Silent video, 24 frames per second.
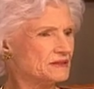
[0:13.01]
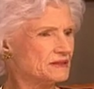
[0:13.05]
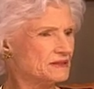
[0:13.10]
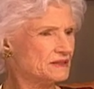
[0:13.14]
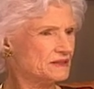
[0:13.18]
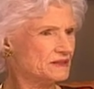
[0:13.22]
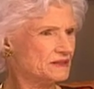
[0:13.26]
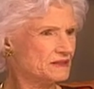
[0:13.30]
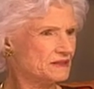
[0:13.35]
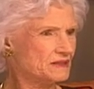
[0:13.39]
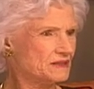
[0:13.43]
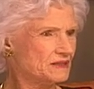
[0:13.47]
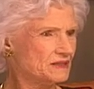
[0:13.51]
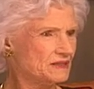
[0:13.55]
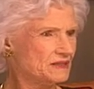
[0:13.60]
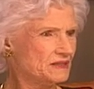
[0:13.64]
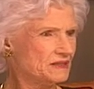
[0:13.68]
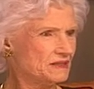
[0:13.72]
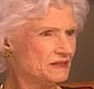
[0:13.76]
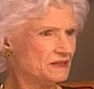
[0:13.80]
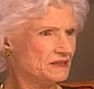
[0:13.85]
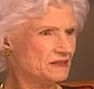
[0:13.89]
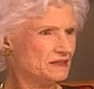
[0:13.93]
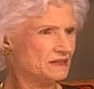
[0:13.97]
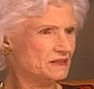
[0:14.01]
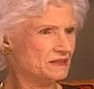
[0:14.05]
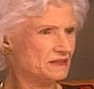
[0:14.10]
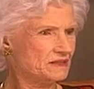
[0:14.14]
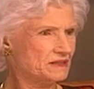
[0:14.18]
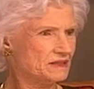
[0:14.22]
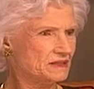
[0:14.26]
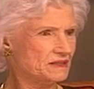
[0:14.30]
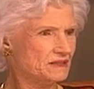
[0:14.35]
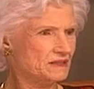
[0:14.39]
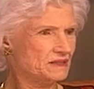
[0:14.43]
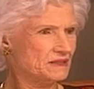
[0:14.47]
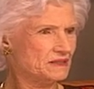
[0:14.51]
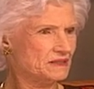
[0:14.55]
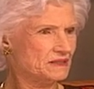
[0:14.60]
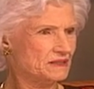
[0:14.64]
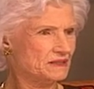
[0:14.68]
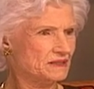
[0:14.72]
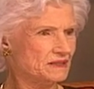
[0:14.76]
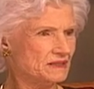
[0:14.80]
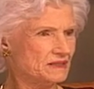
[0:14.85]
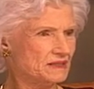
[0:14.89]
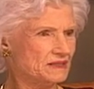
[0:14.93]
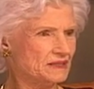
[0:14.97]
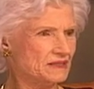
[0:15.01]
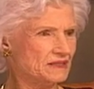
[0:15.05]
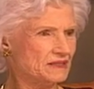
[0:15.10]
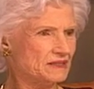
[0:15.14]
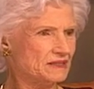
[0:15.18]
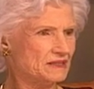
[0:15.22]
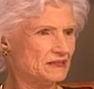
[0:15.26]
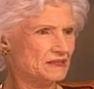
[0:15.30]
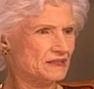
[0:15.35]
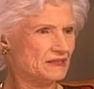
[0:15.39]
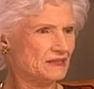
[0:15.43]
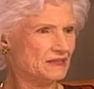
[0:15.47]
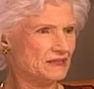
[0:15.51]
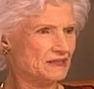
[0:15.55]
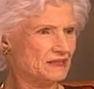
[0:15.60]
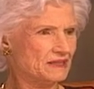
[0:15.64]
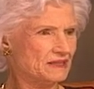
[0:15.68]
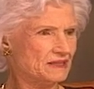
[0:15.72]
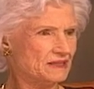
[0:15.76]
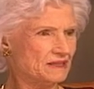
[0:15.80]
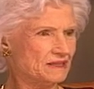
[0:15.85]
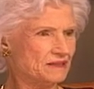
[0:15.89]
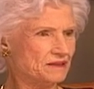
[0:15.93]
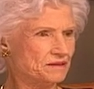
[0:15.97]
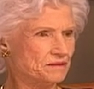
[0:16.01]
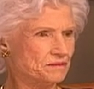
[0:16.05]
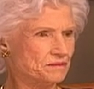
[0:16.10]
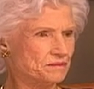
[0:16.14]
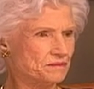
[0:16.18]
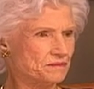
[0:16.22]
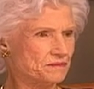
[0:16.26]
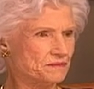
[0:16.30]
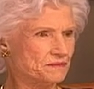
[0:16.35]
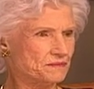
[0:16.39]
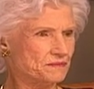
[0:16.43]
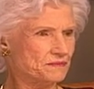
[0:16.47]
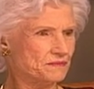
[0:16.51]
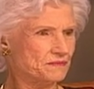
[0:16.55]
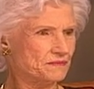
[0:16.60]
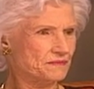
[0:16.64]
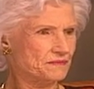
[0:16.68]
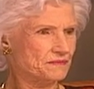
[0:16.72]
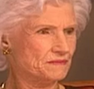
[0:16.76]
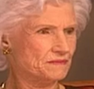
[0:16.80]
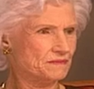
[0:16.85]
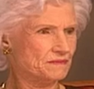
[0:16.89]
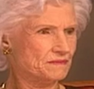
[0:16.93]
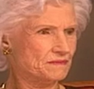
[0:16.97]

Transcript: (not speaking)